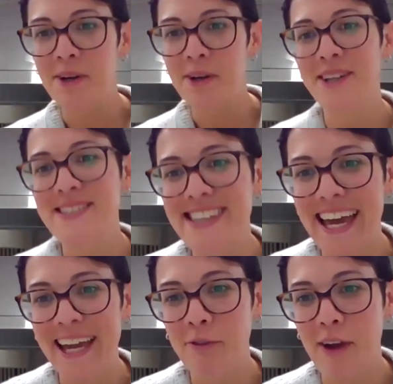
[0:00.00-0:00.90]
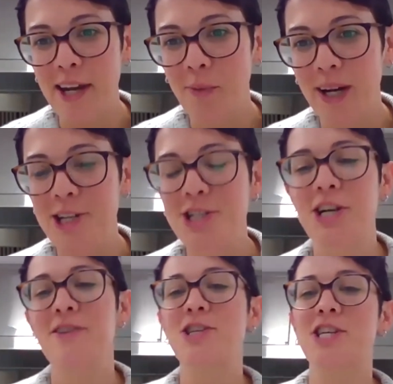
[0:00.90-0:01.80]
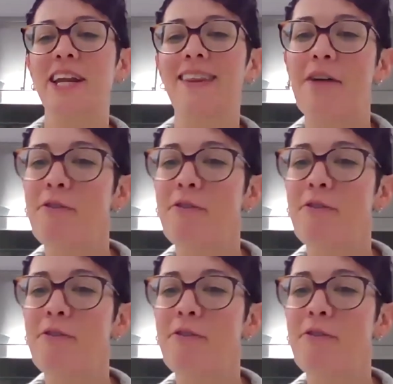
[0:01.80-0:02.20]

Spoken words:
Oh, it looks like Franny wanted to share that she had a